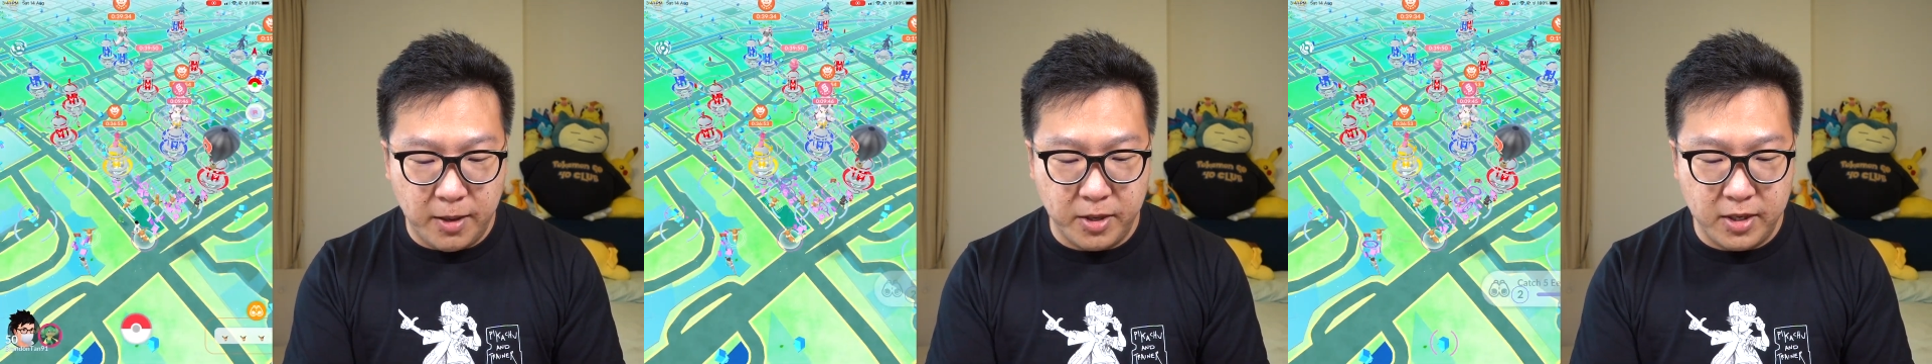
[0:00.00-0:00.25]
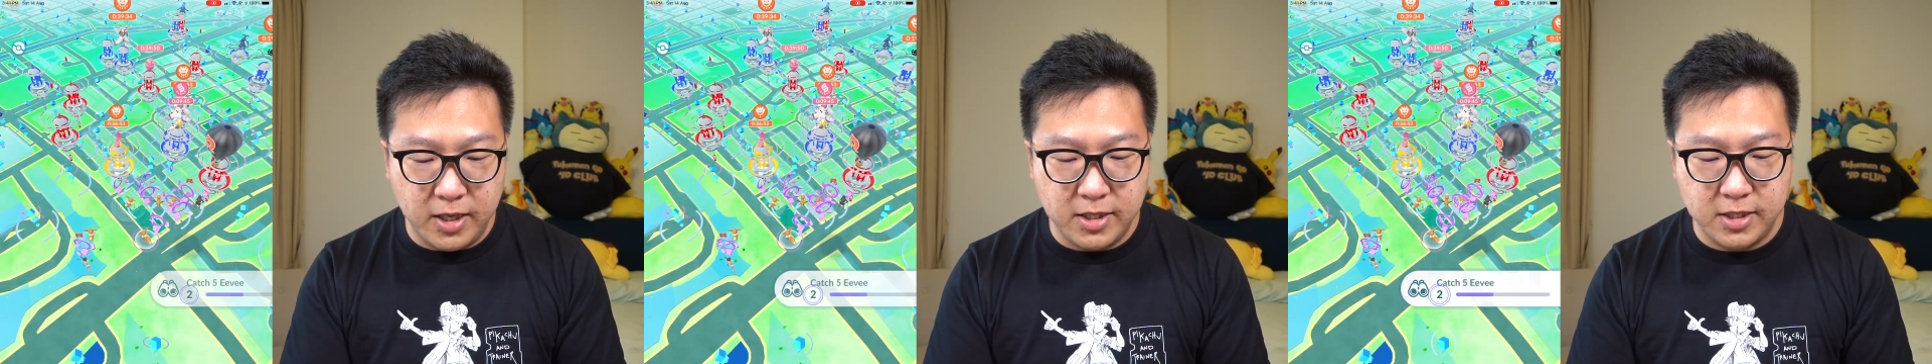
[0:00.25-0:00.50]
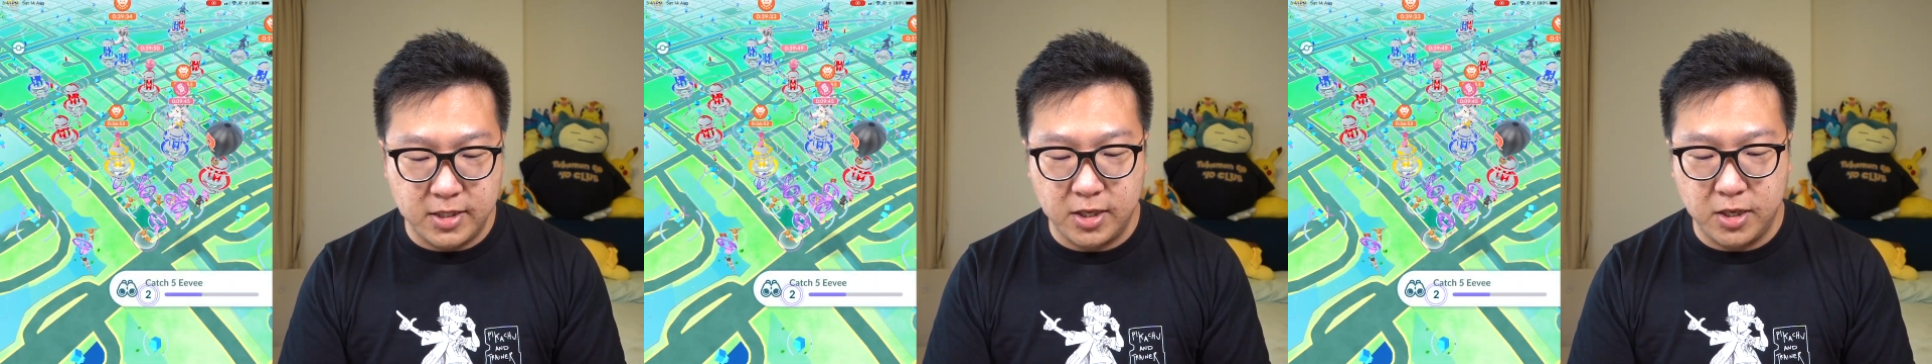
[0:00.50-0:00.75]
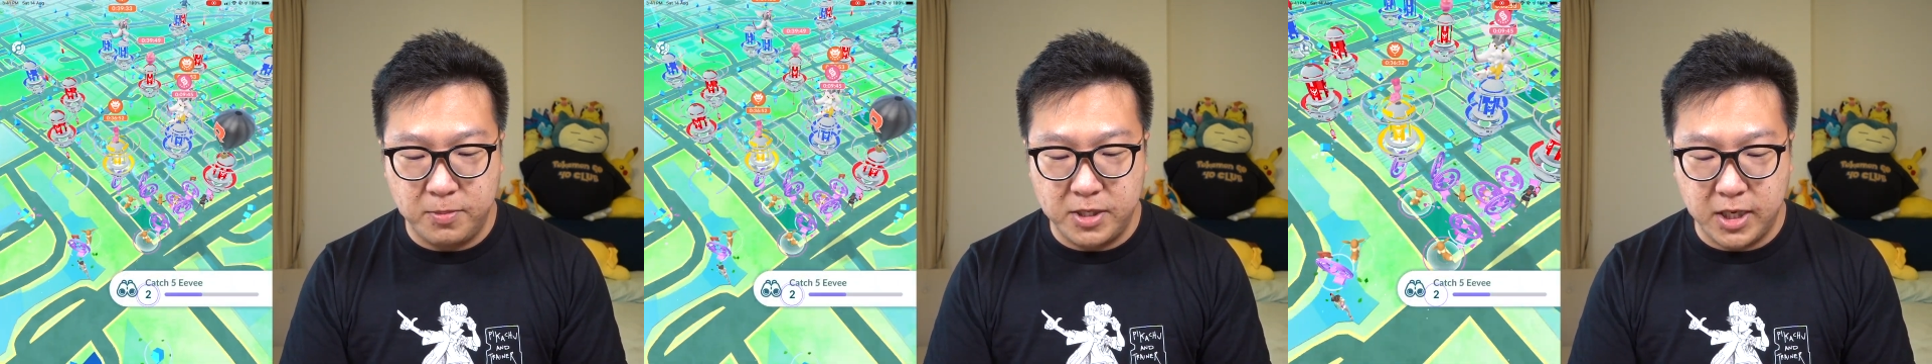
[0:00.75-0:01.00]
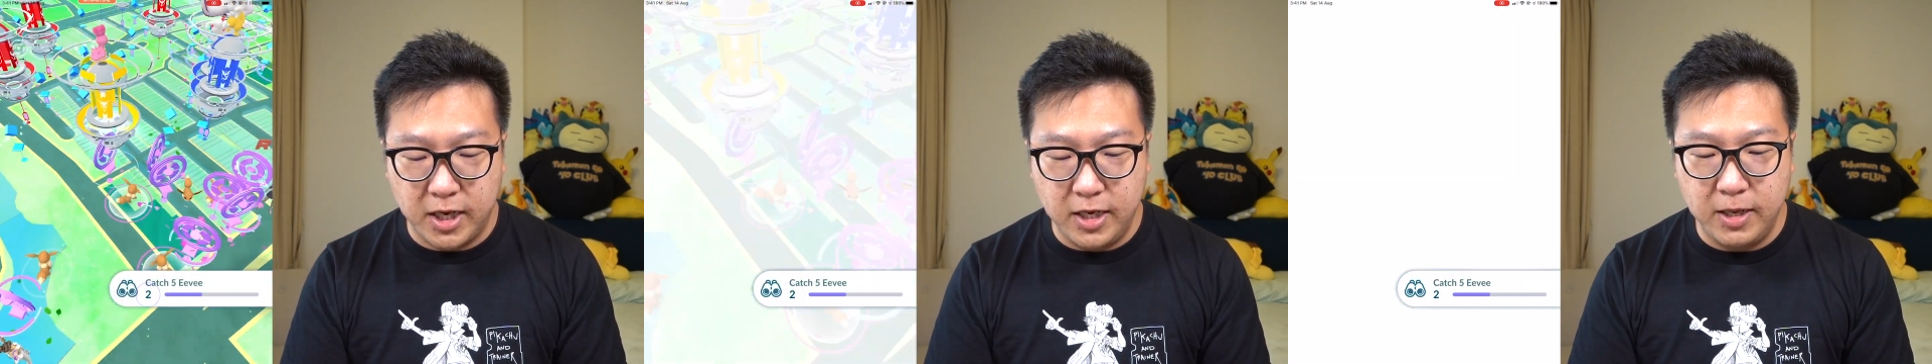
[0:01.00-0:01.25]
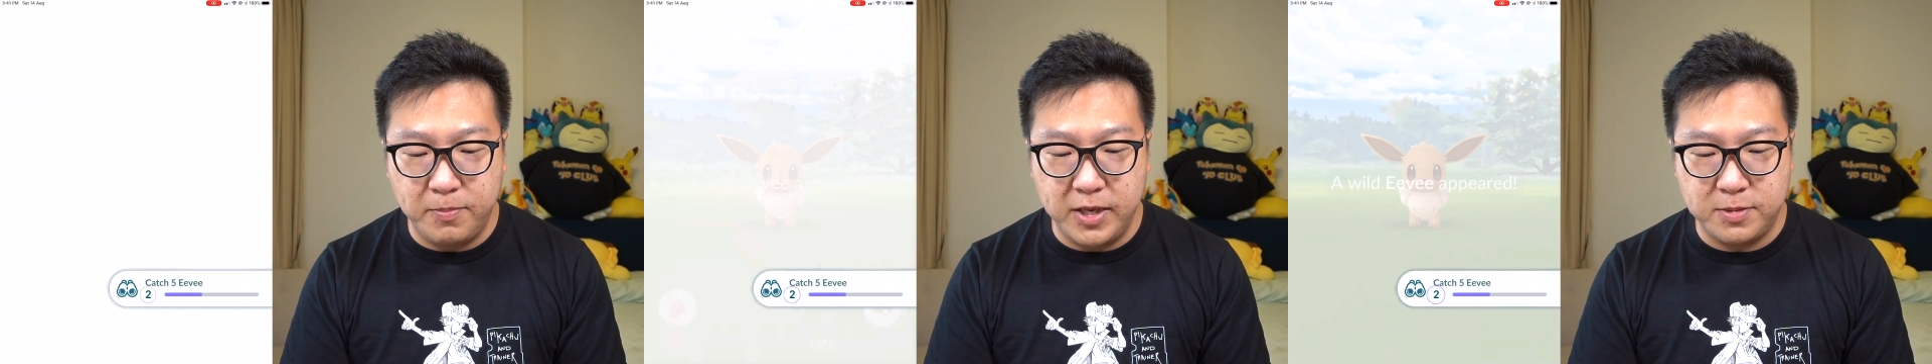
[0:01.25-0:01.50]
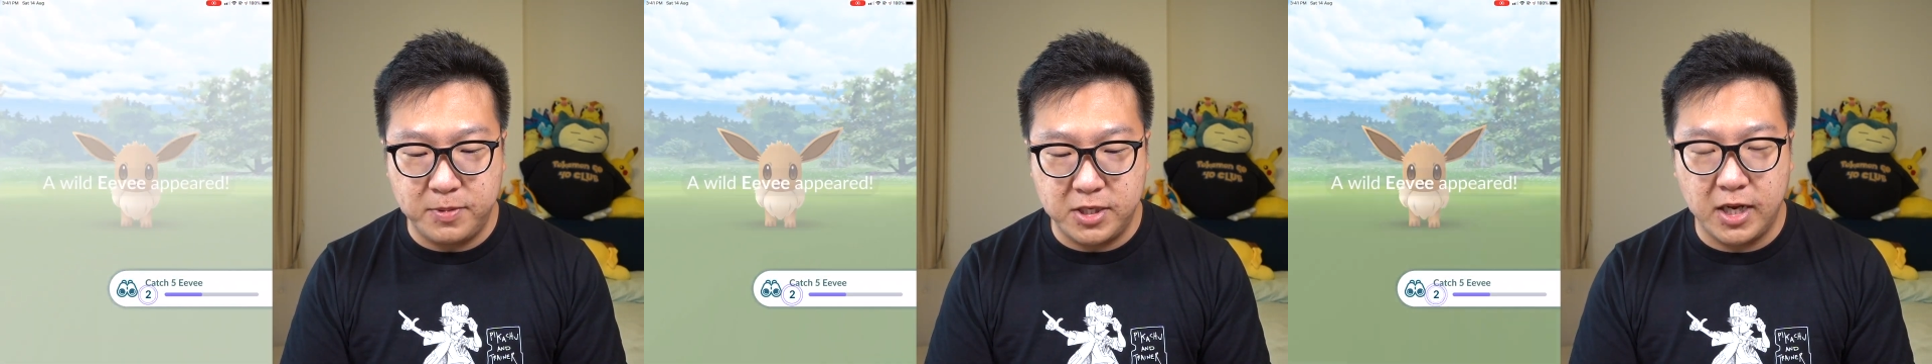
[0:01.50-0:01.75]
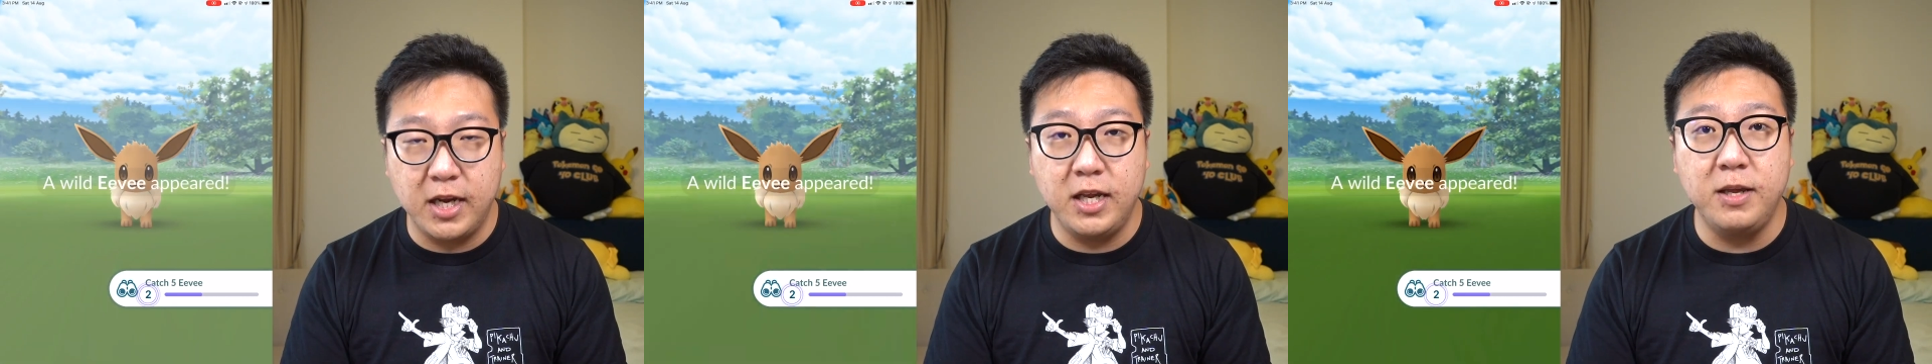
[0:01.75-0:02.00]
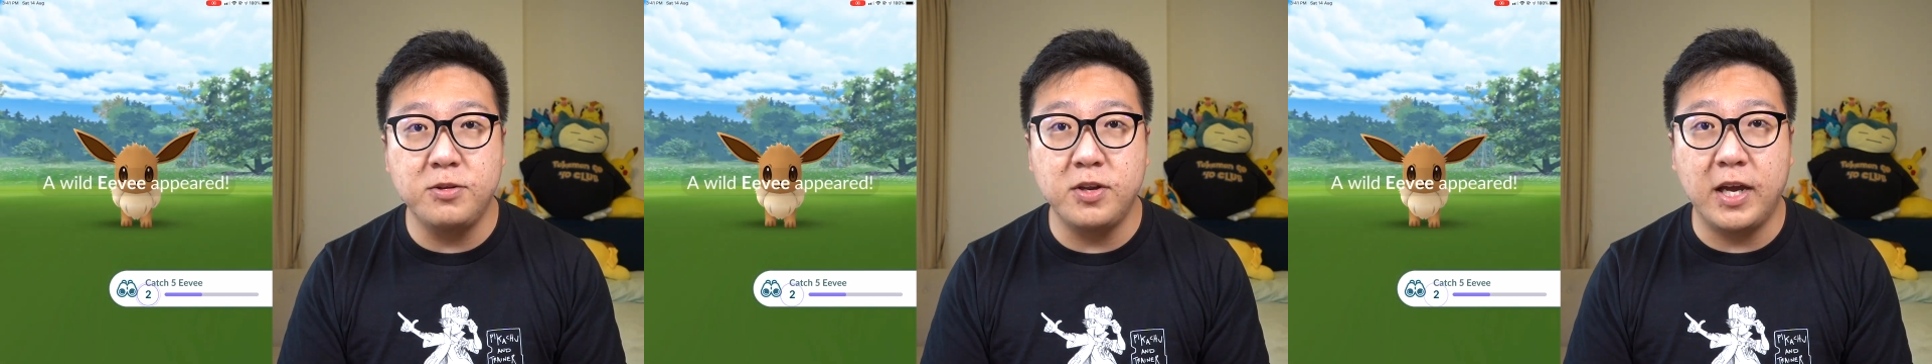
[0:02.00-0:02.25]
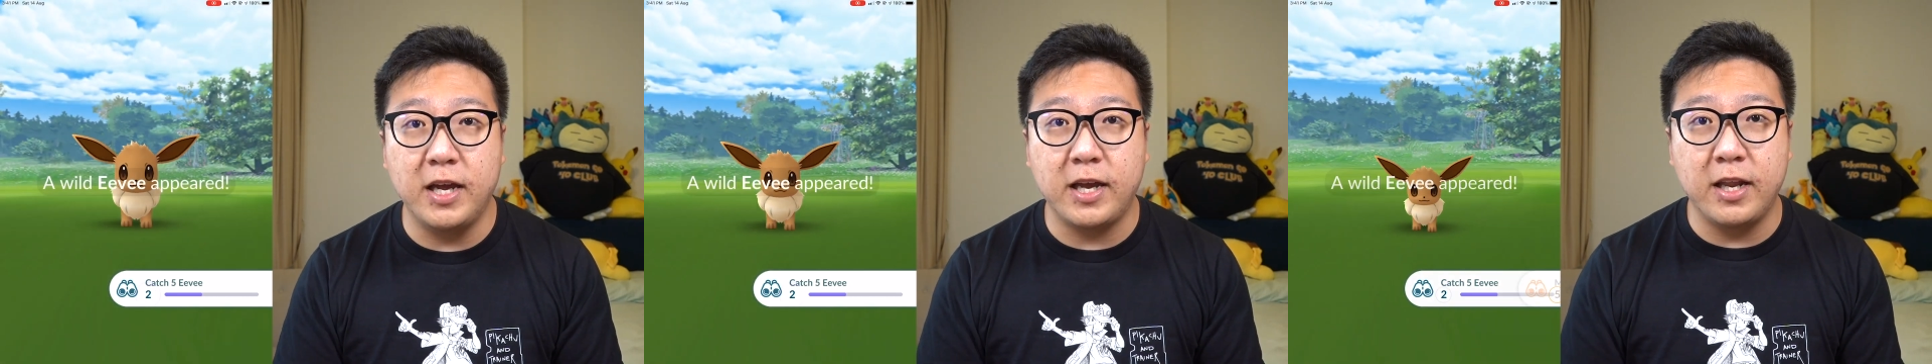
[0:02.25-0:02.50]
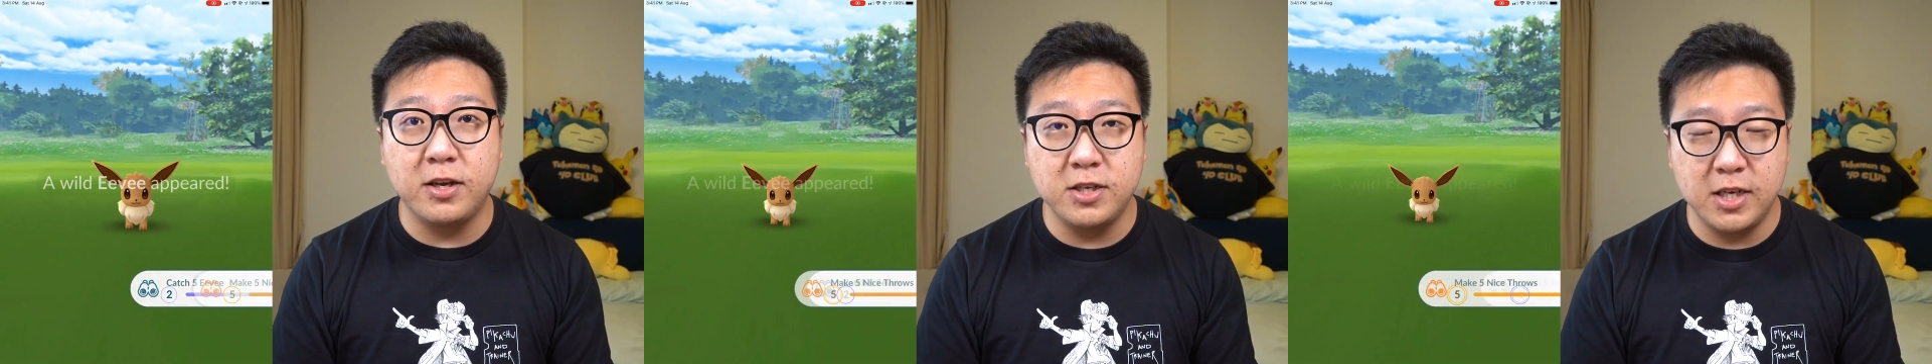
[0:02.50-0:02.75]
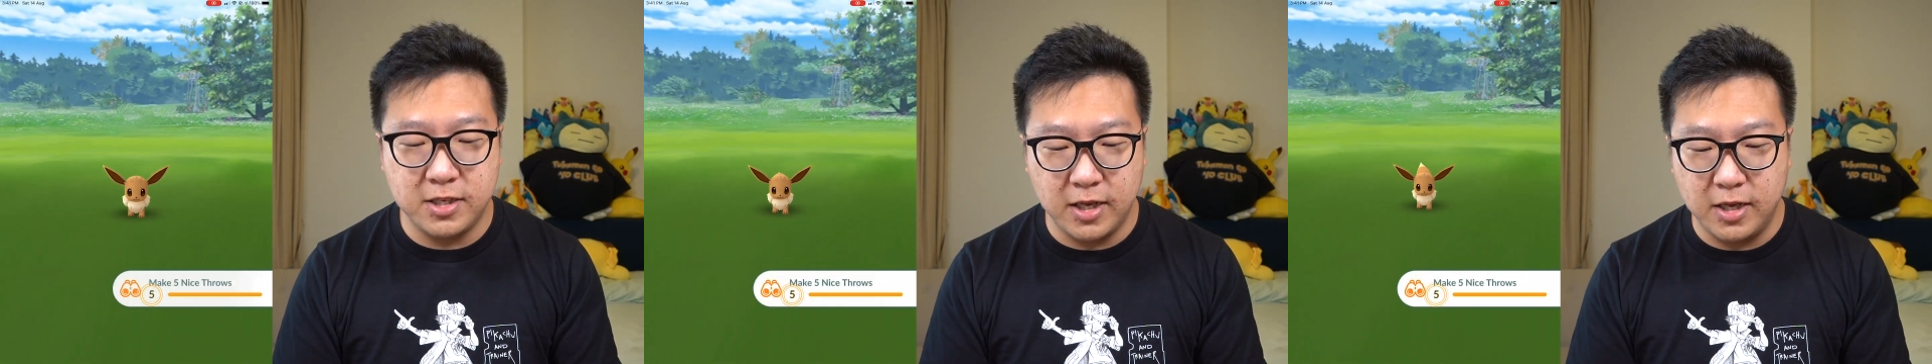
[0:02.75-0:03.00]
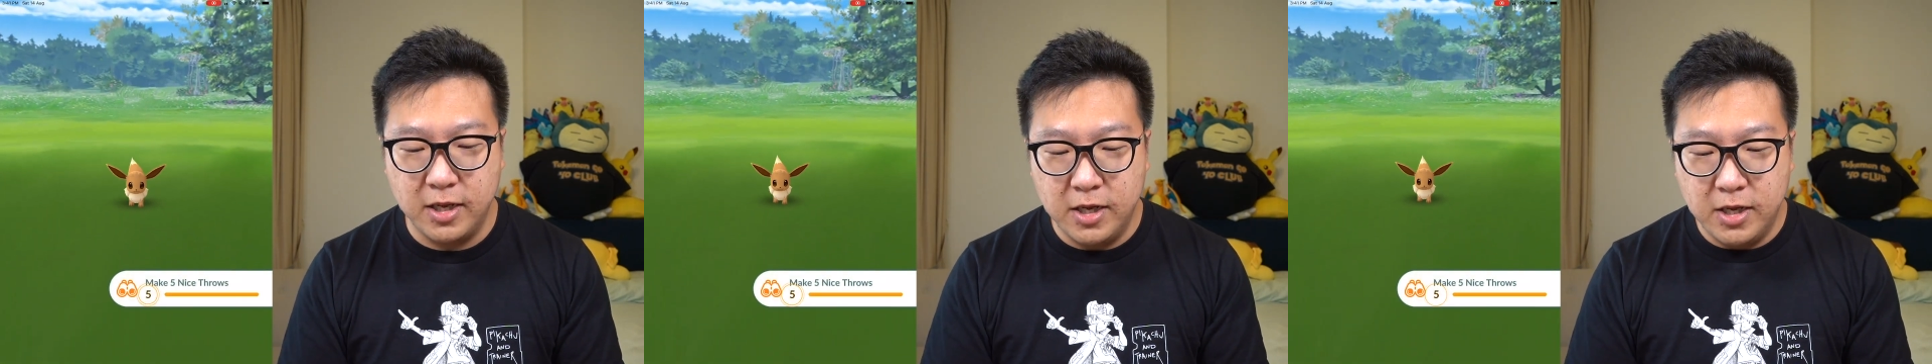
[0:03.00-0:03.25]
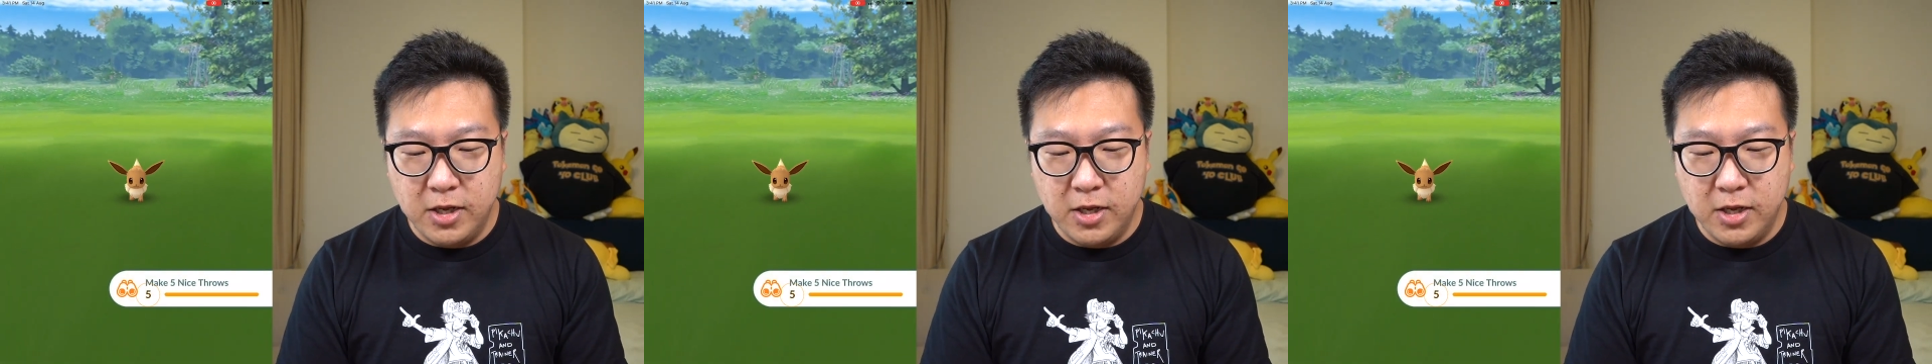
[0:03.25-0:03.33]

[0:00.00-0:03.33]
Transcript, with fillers: How about this? Is it going to be shiny? Please be shiny so that I can just uh,